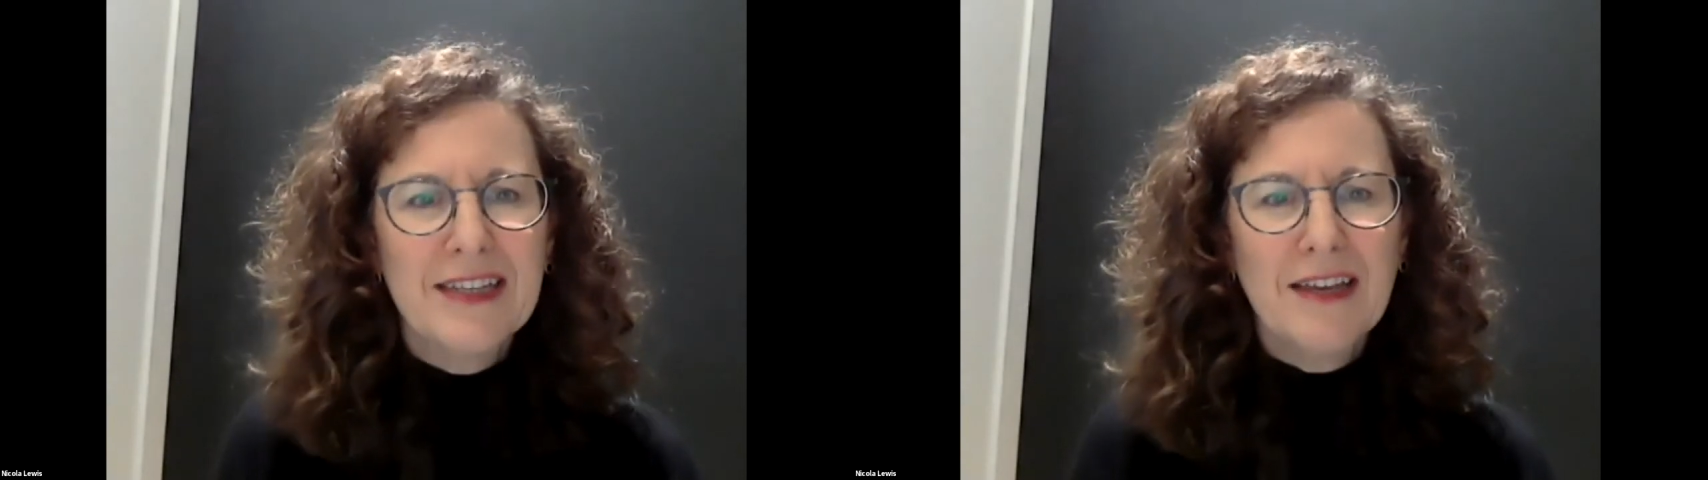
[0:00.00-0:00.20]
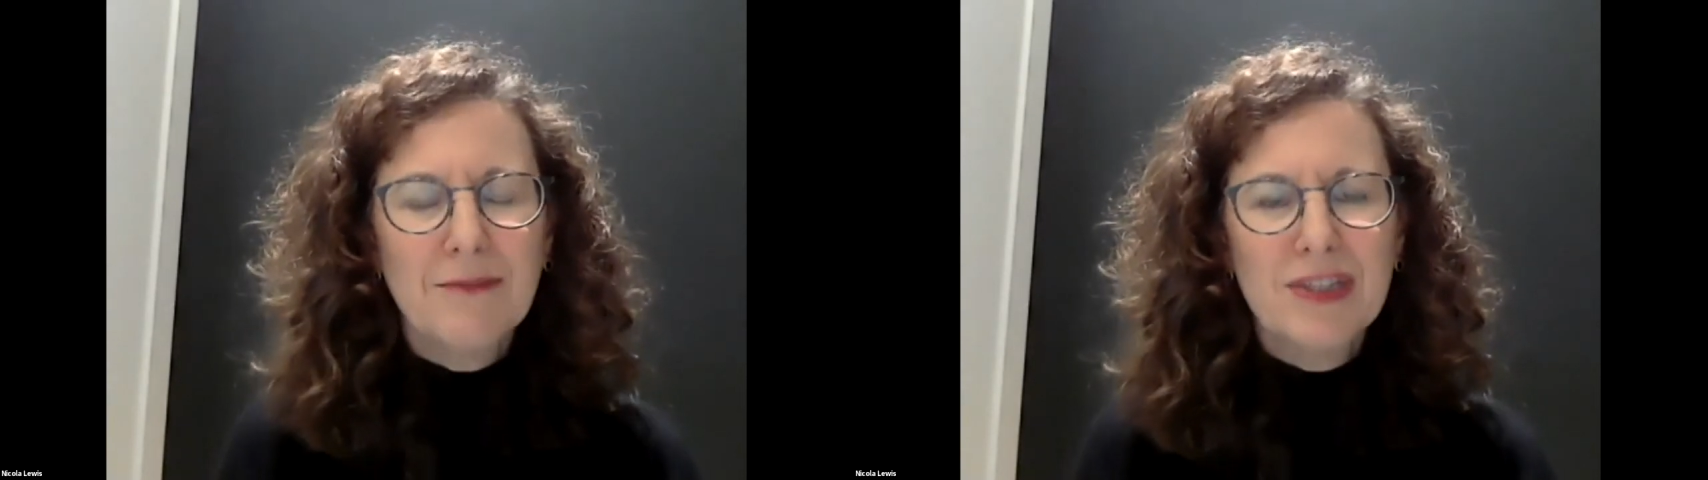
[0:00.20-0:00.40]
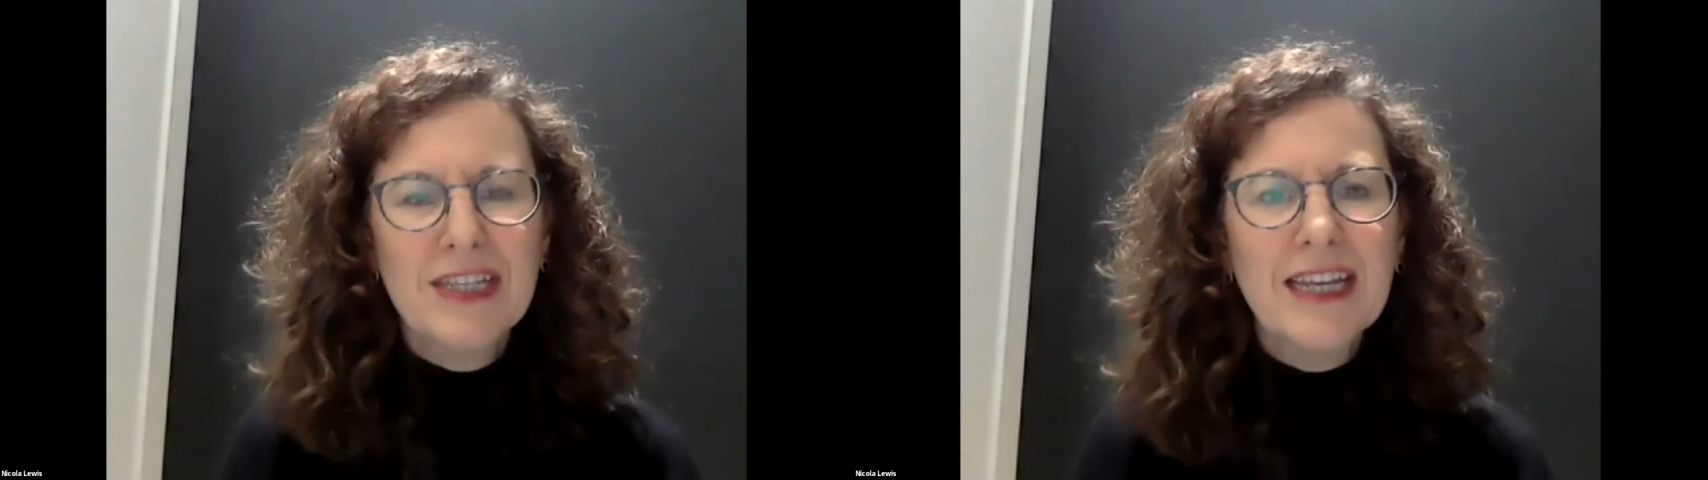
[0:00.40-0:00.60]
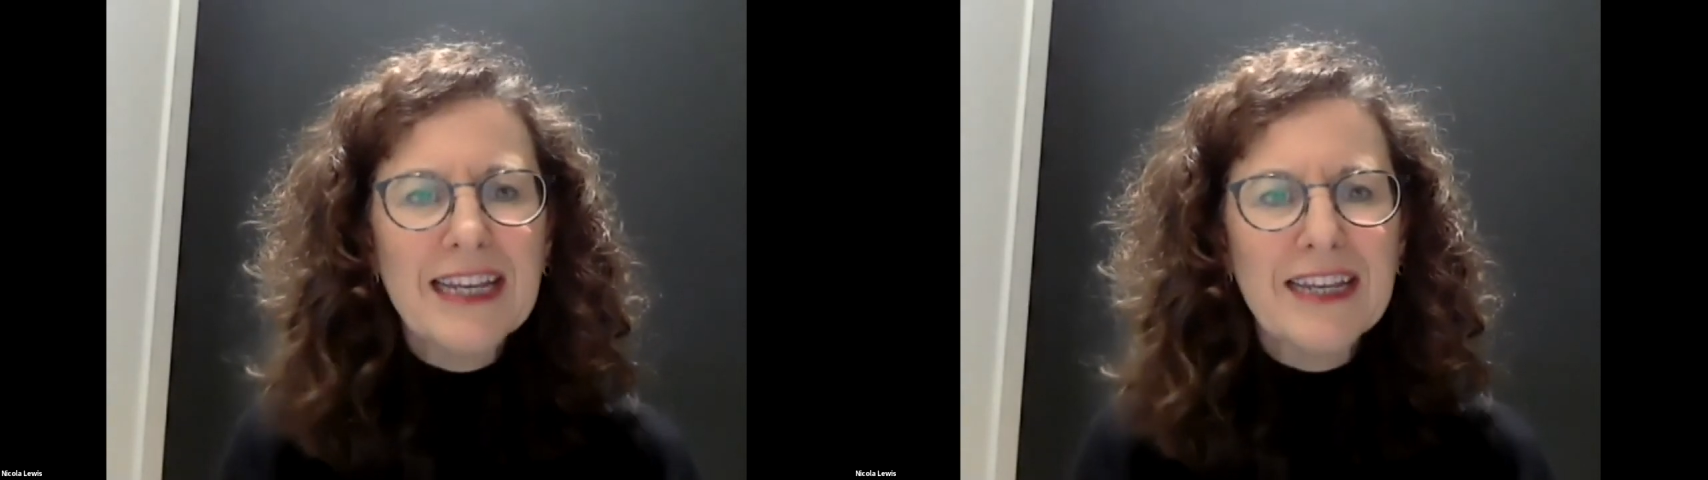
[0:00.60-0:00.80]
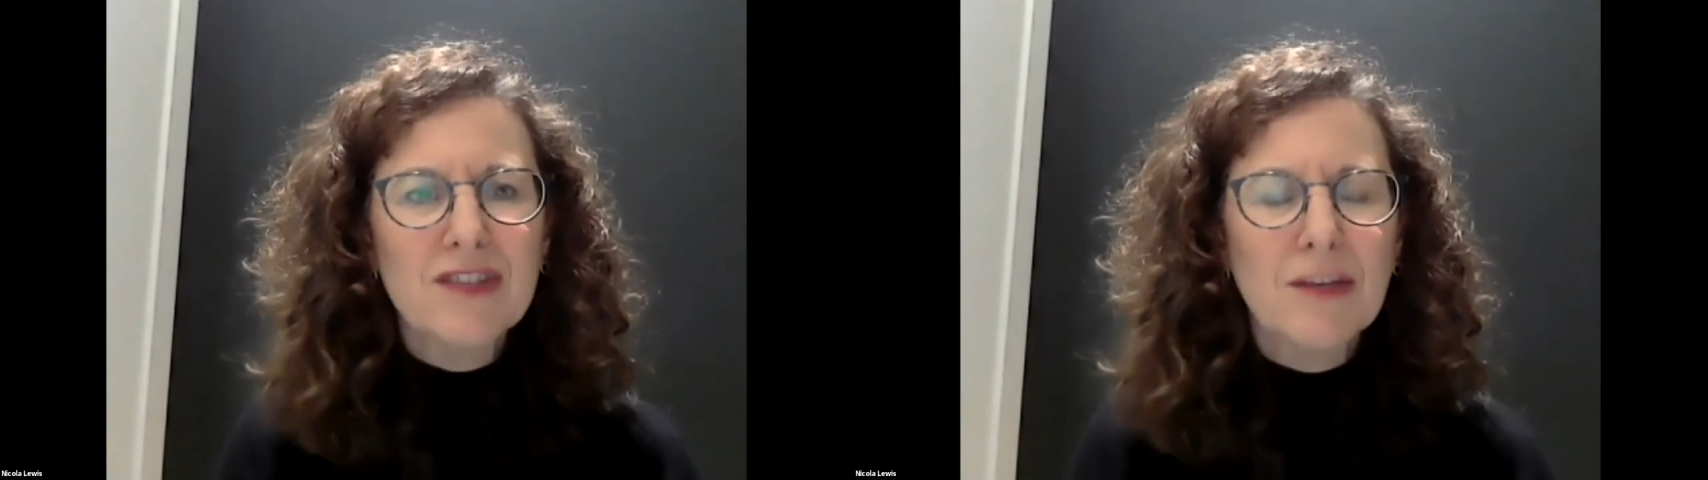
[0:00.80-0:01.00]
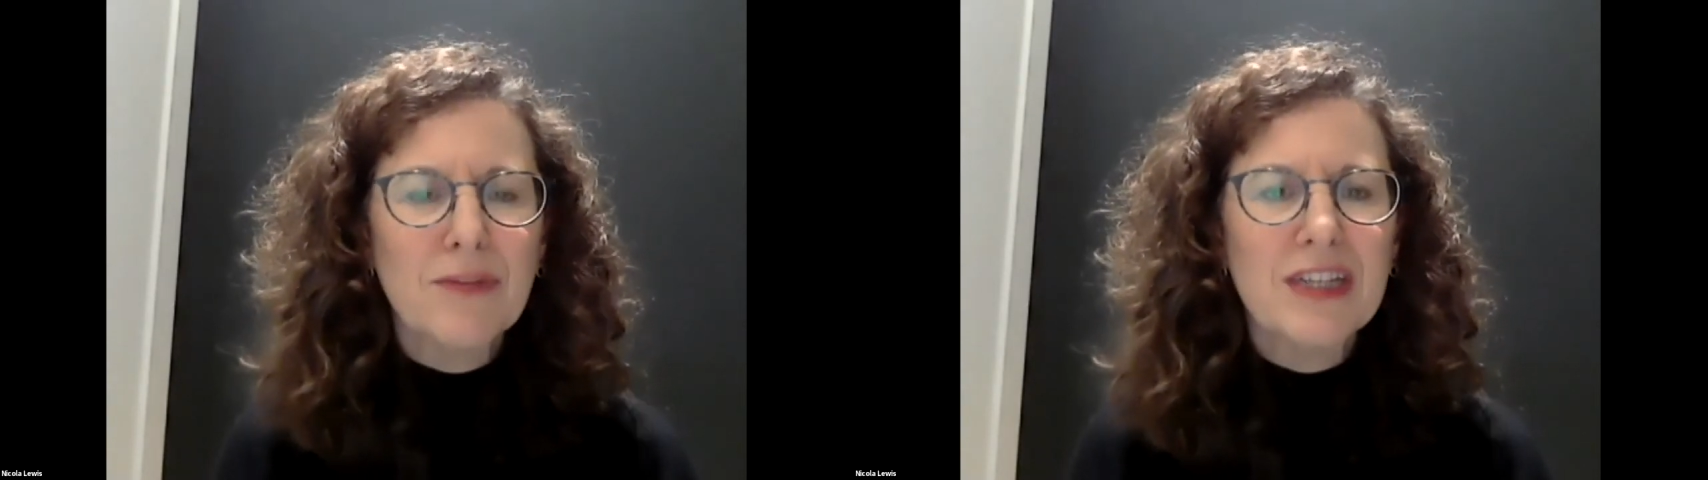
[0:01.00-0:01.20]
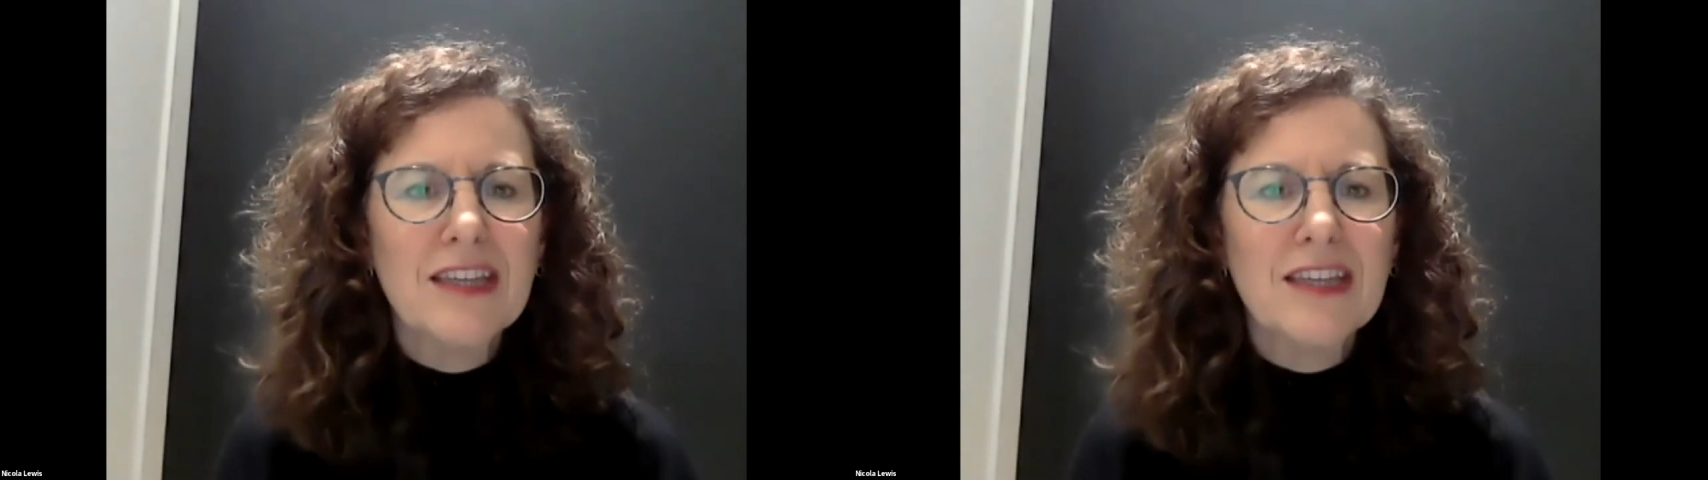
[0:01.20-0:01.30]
particularly if somebody's